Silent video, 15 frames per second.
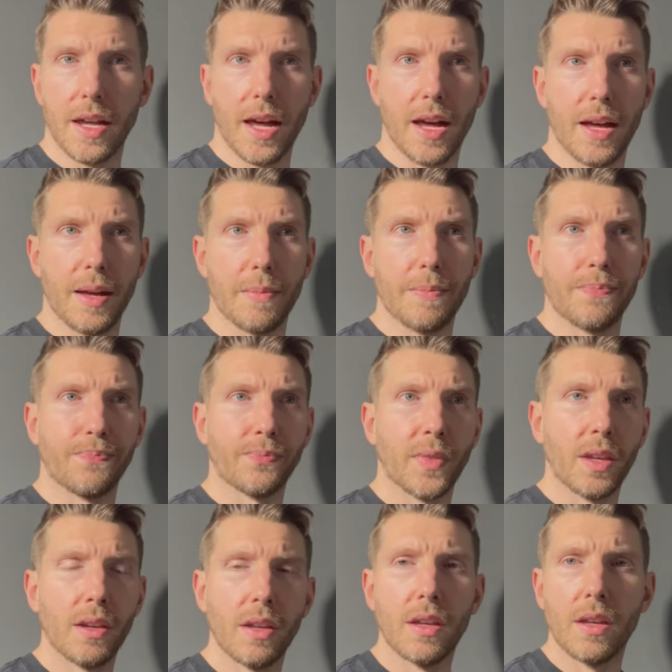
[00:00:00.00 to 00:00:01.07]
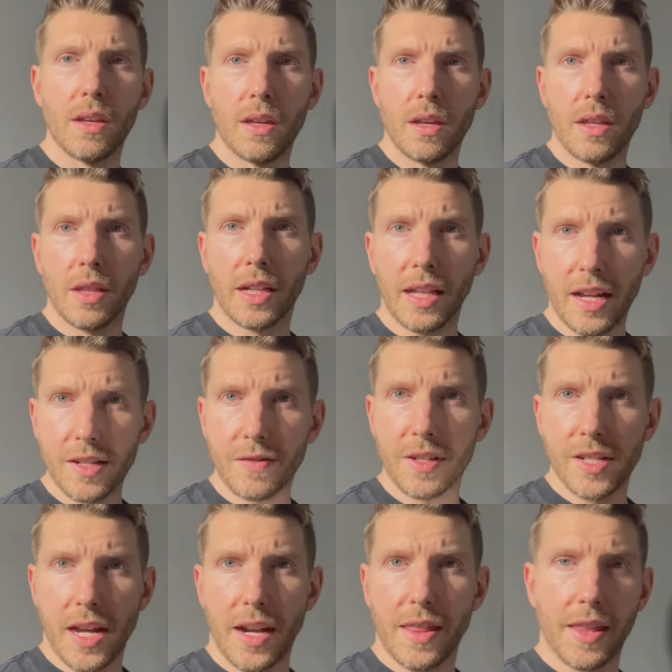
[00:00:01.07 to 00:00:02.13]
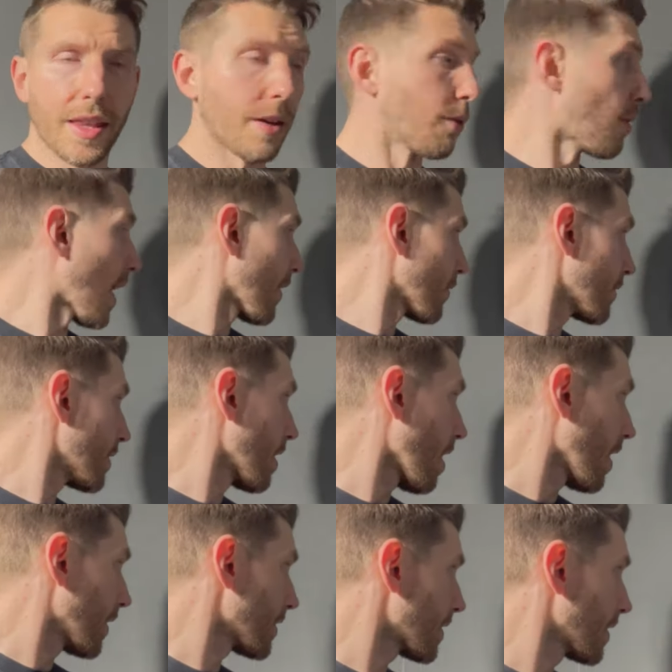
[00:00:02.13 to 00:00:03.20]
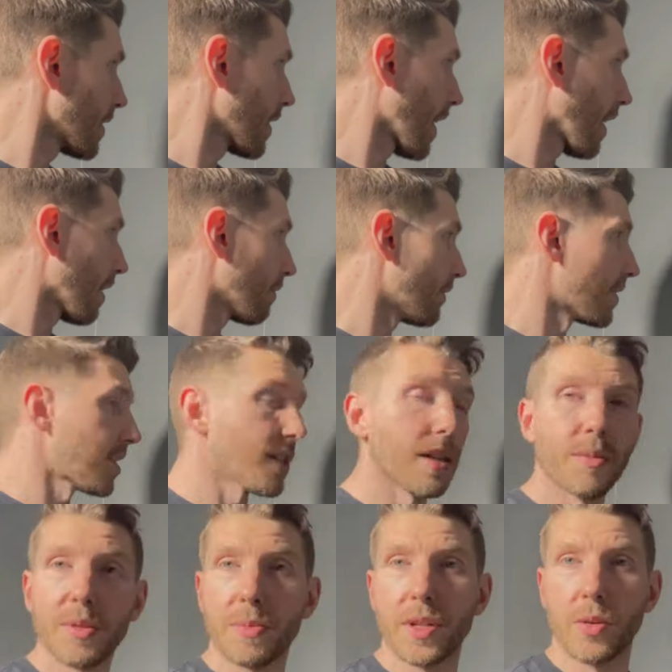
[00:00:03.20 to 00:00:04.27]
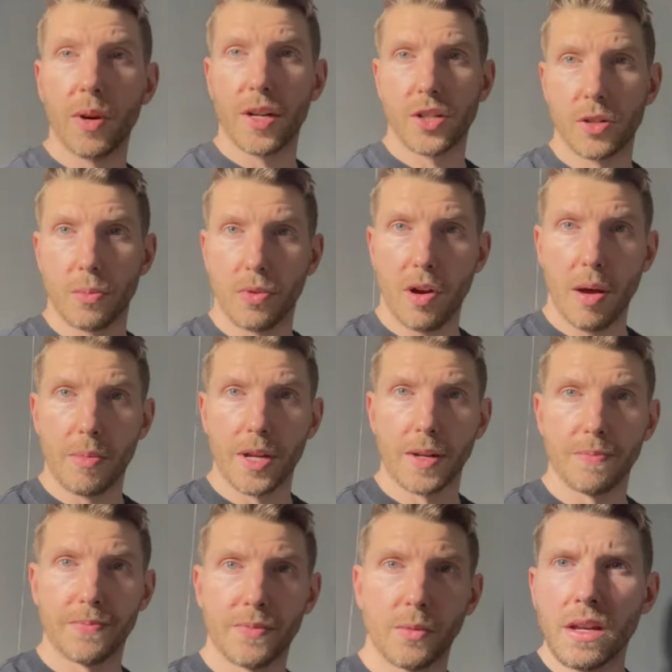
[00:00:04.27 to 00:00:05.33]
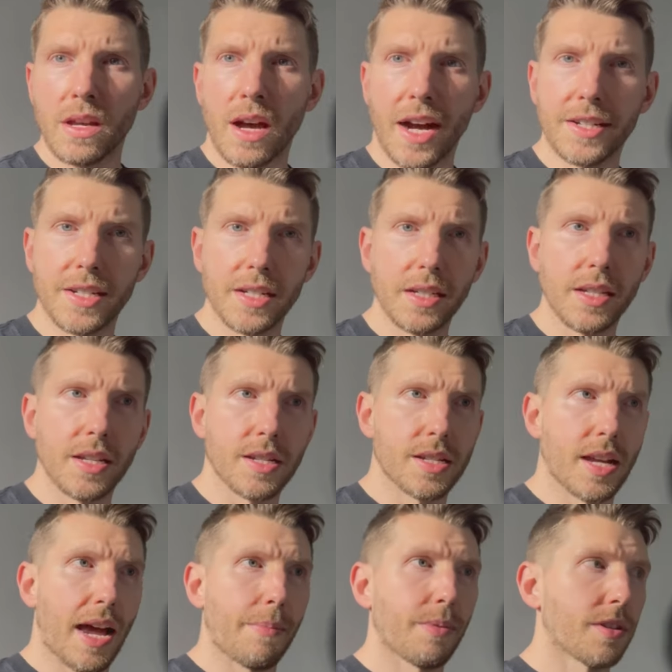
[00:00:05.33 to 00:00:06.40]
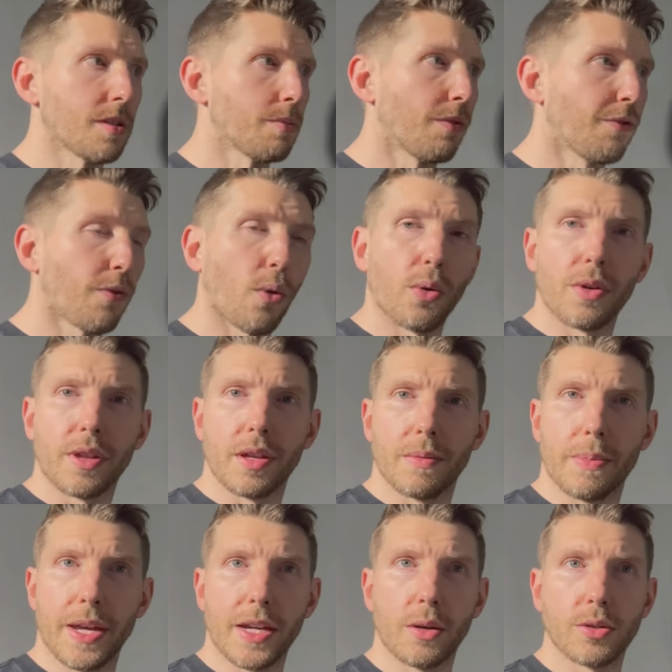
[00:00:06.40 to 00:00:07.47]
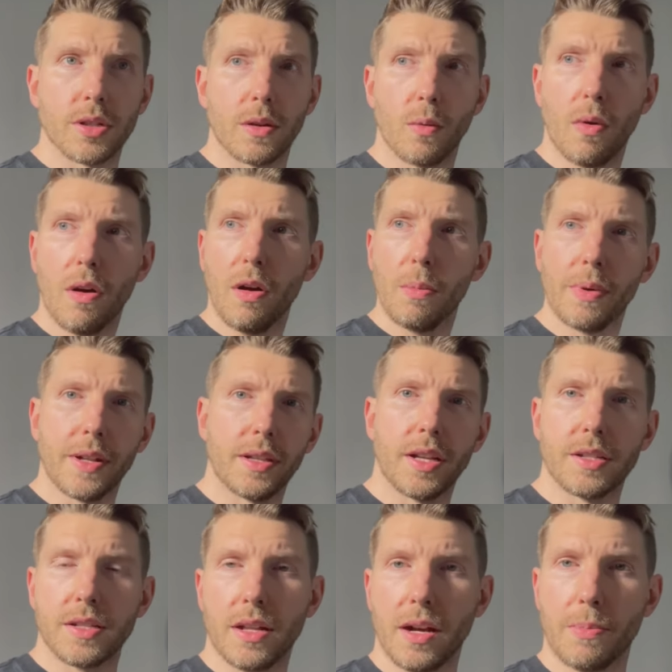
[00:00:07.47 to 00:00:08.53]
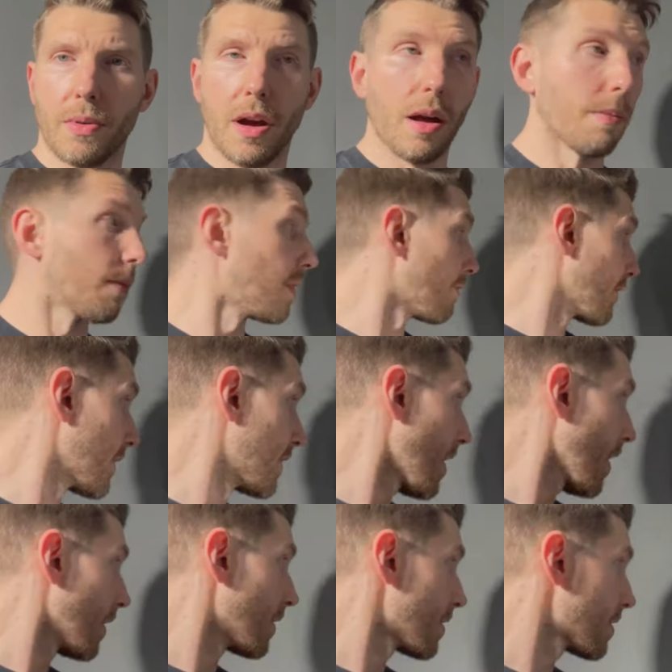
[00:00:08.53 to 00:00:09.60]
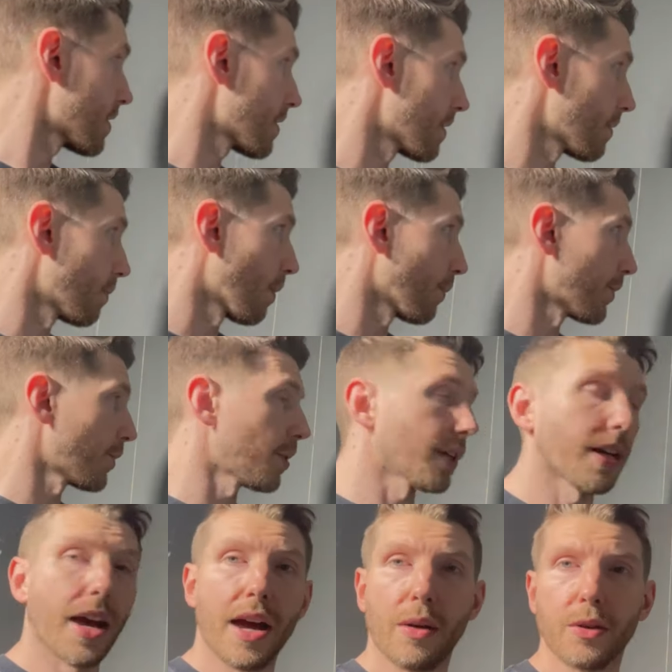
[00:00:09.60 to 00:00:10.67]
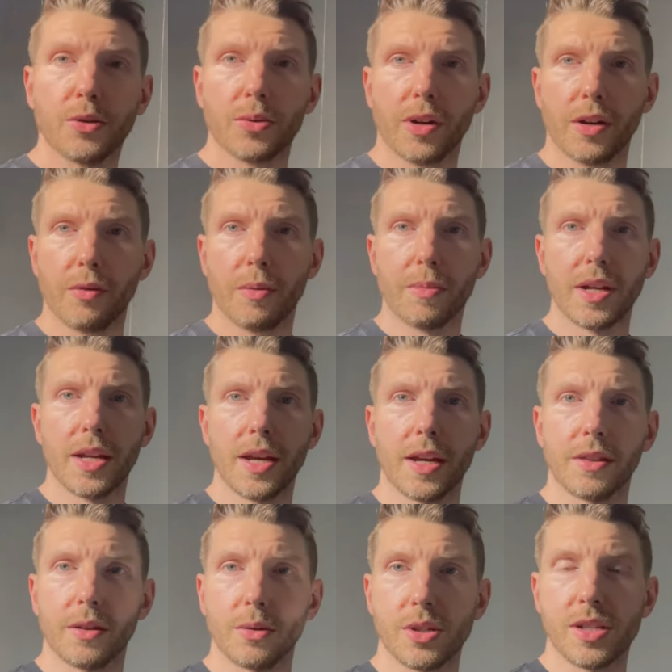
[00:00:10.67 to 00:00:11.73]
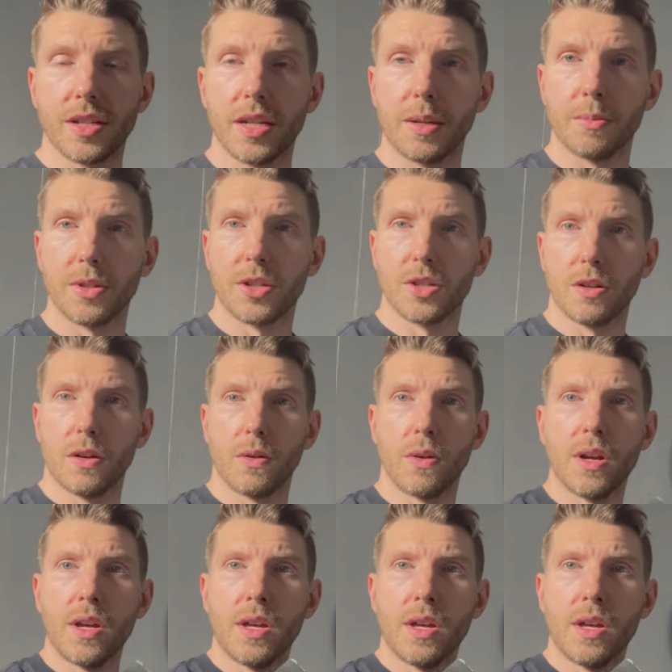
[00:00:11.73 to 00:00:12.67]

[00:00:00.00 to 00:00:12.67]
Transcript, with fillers: the clients have decided that they'd rather not have the seams be quite so prominent. Ideally, this happens before the paint goes on the wall, but that's not a problem. If does, what we're doing now is we're going to remediate those seams. So